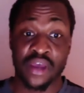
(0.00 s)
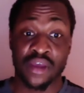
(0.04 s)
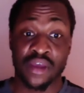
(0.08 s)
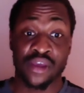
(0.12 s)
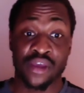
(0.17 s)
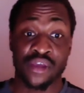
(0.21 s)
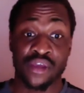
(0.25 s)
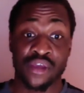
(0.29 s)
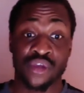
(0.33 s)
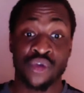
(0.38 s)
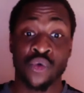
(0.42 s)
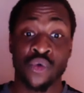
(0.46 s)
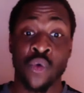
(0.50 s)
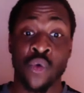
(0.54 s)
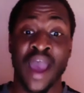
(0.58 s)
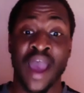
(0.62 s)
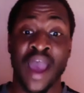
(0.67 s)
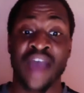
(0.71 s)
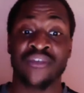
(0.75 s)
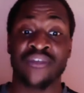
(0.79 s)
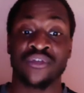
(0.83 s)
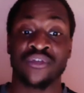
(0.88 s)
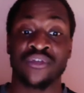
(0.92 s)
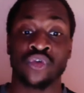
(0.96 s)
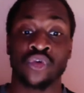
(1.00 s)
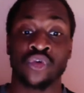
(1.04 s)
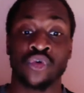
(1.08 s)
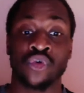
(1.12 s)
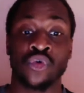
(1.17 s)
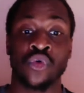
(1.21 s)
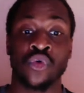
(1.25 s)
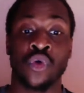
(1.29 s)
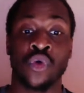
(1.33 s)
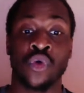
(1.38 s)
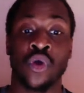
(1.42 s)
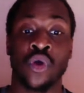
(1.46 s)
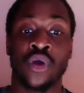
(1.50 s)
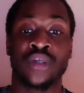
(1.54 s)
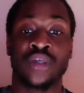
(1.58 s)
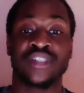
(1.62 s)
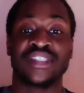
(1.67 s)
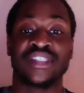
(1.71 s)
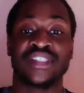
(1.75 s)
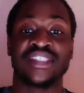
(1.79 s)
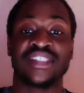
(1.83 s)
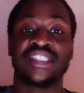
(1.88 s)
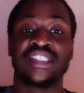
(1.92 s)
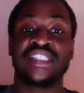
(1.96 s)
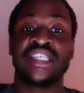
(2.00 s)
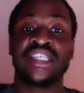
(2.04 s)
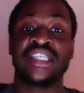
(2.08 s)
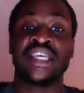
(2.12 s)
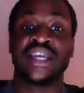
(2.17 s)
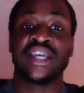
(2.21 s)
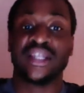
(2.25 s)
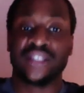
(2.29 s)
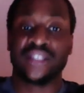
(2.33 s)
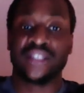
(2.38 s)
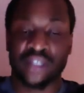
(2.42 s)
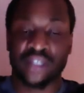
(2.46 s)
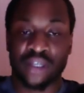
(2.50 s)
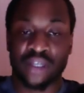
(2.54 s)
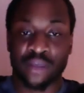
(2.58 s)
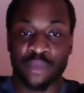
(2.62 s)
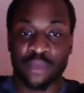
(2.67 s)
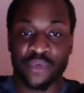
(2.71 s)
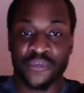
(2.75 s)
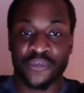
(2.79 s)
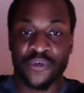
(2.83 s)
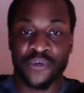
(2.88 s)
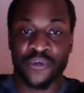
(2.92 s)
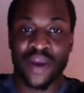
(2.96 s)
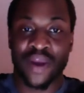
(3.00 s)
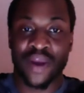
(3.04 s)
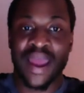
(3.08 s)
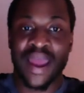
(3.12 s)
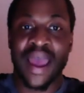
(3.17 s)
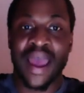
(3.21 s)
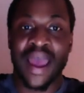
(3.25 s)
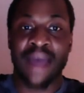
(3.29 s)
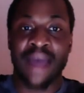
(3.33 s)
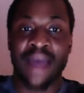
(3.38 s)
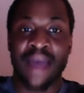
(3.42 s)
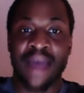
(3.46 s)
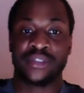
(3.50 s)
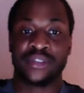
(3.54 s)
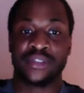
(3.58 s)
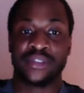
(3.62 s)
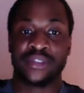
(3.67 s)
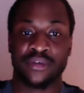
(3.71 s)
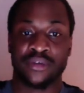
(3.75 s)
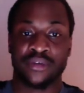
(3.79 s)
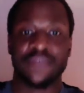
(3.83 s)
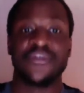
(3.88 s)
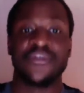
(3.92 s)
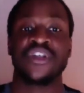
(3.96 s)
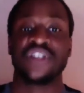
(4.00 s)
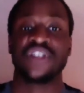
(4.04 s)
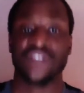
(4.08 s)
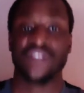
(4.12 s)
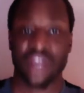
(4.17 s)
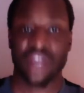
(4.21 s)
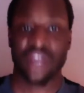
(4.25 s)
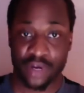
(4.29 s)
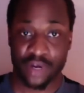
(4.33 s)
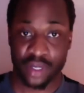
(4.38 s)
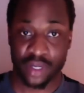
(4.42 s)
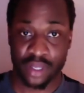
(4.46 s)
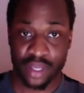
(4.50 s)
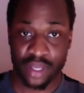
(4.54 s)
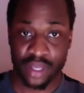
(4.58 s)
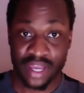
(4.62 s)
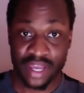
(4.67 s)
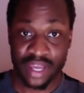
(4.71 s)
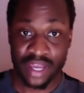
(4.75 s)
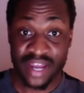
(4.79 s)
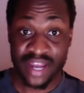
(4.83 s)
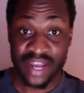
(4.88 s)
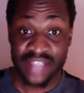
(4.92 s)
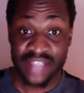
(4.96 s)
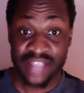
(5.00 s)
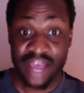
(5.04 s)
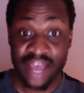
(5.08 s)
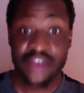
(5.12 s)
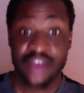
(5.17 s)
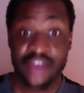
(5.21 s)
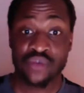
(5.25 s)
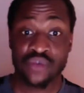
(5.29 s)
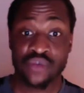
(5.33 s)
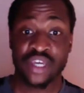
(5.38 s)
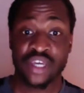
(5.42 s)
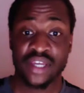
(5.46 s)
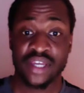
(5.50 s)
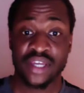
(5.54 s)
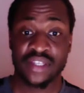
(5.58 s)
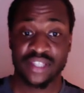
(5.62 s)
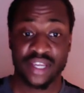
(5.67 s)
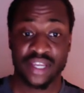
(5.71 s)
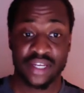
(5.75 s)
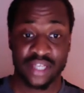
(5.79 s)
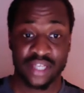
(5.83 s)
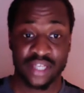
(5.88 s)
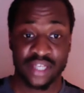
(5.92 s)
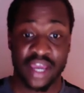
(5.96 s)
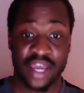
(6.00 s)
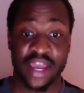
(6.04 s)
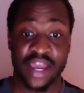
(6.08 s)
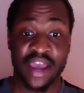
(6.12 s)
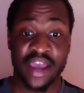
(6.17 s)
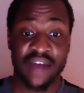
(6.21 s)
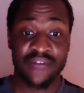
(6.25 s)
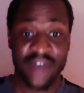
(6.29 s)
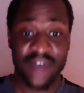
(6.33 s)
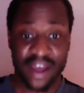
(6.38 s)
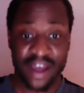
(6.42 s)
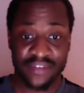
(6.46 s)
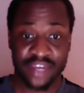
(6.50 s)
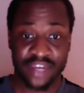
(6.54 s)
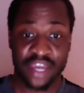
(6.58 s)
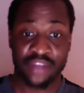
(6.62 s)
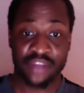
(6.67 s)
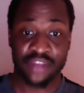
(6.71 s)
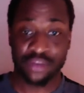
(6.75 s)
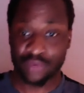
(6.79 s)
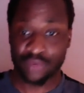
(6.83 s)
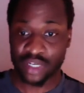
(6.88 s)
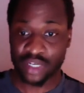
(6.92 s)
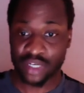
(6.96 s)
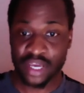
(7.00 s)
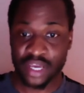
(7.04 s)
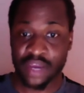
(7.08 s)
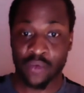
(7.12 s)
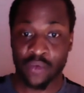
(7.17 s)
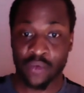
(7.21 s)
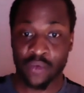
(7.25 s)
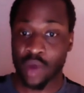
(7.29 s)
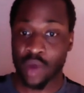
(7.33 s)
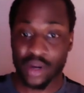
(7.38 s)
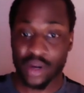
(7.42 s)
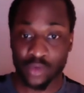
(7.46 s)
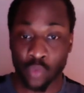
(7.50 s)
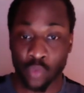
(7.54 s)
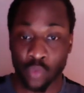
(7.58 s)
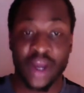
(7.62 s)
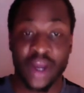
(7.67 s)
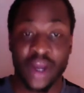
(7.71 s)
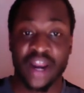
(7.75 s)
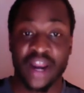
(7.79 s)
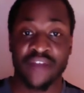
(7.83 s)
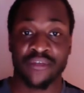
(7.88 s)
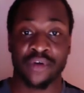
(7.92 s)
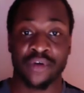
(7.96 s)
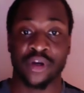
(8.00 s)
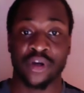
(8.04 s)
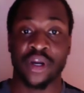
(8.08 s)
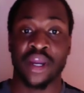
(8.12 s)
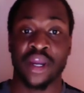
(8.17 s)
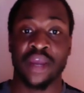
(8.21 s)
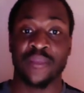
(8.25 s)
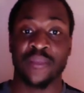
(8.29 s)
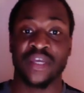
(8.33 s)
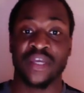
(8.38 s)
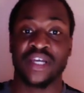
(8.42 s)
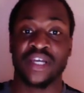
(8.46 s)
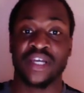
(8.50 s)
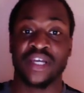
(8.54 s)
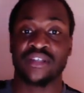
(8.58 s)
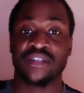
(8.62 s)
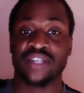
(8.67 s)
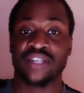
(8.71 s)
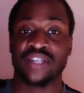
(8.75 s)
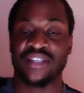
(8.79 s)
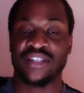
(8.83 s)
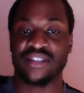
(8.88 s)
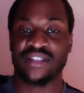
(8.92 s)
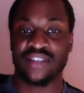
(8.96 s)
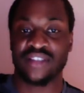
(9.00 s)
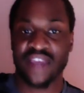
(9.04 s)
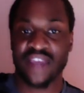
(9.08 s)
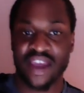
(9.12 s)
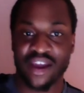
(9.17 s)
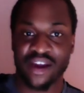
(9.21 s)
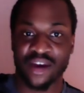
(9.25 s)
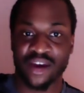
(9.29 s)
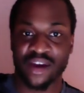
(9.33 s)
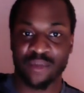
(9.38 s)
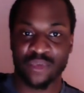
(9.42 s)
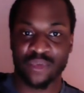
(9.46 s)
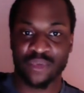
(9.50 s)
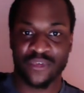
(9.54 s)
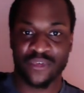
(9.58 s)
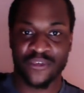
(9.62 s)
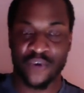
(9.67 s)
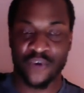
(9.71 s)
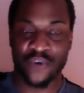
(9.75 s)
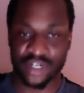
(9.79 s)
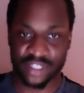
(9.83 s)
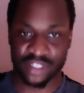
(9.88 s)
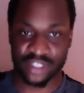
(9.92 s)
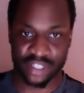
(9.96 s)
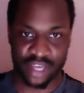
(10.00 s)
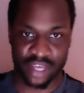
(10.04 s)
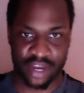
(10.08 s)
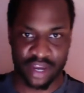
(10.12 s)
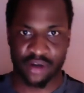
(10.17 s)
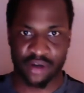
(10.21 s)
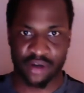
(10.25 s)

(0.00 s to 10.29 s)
You have to see it before it happens. Visionary. That's how you get 10K, 5K, 3K, 1, whatever, because it's there before it's there.